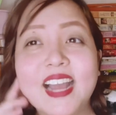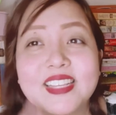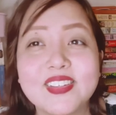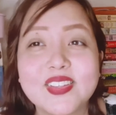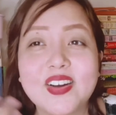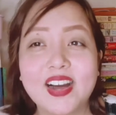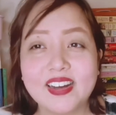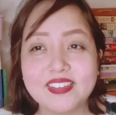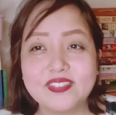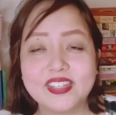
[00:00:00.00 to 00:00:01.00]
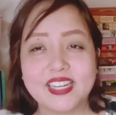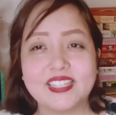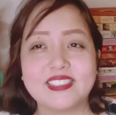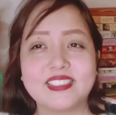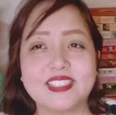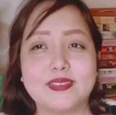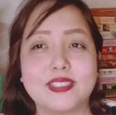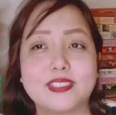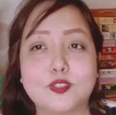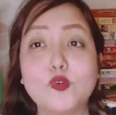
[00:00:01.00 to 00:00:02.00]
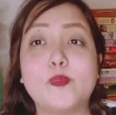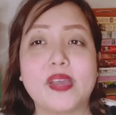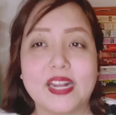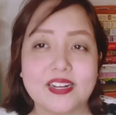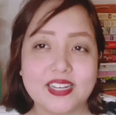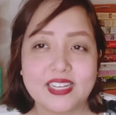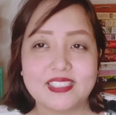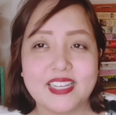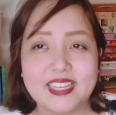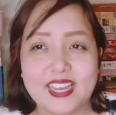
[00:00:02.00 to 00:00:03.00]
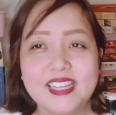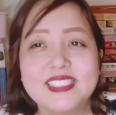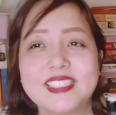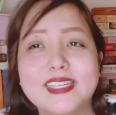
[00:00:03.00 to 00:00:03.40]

I don't know what else to say. That's 2 pairings, I guess.